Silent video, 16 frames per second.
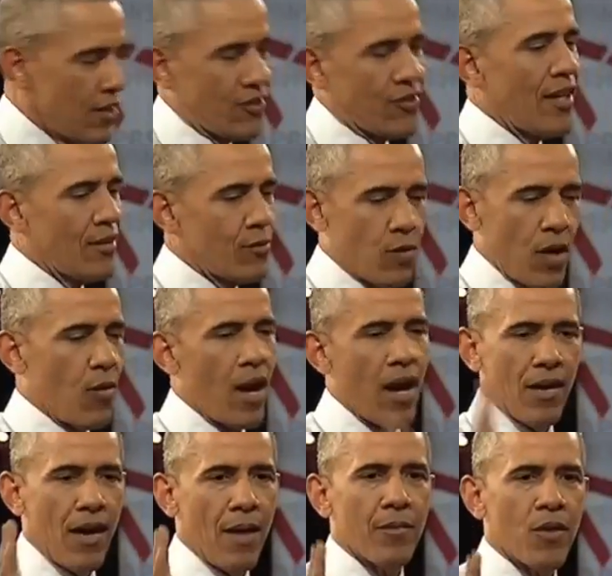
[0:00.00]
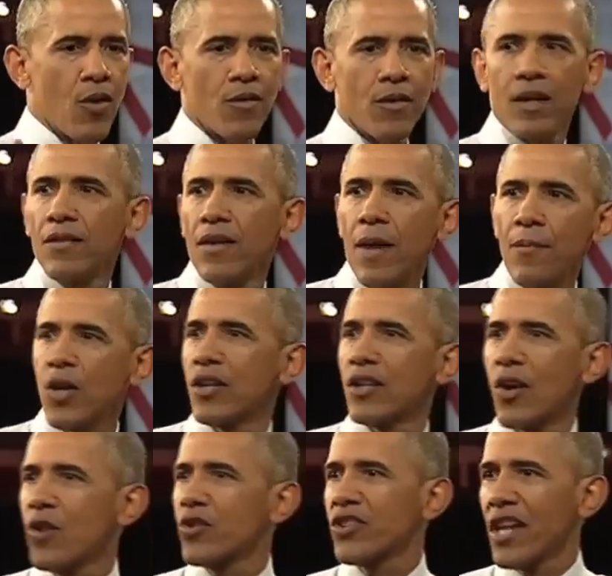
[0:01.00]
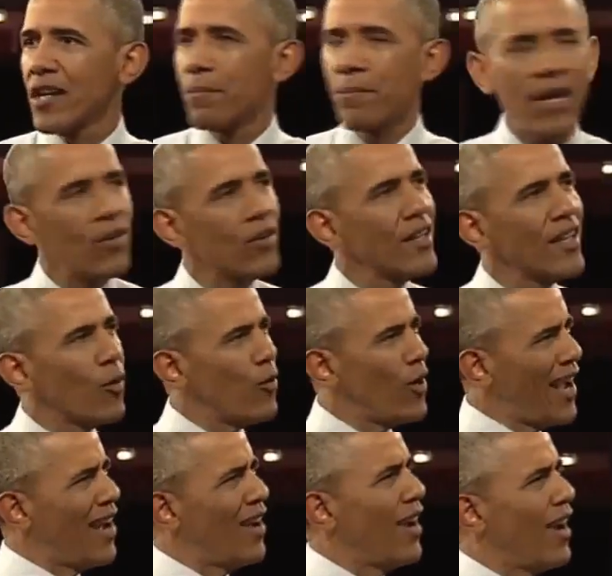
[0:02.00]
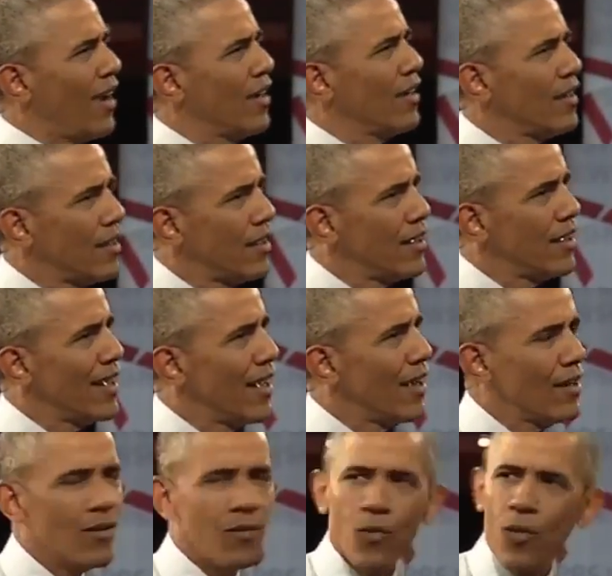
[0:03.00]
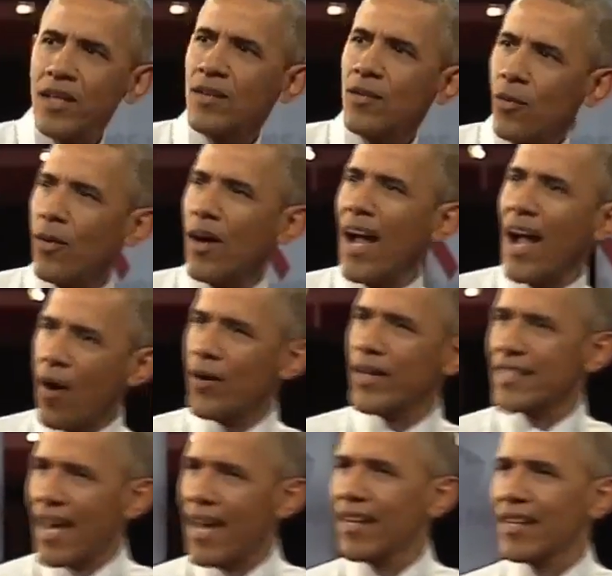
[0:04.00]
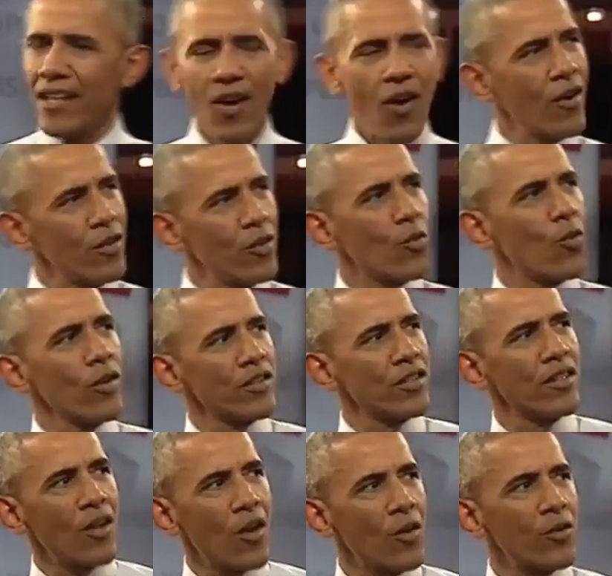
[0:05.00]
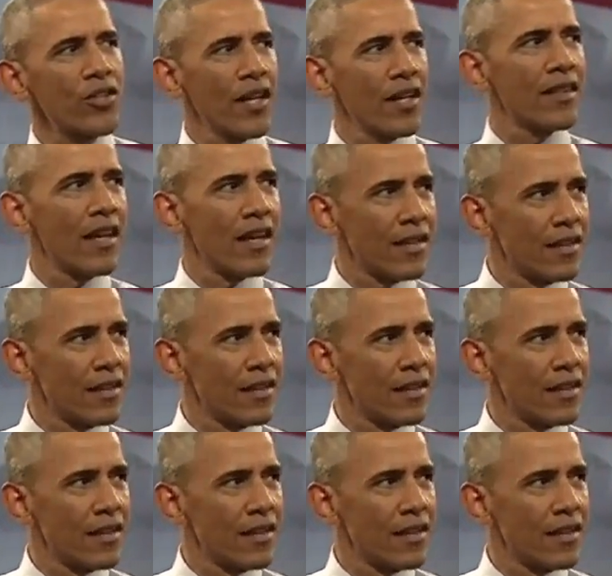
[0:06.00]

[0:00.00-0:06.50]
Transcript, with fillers: He just says, Well, I'm going, I'm going to negotiate a better deal. Well, how? What, how exactly are you going to negotiate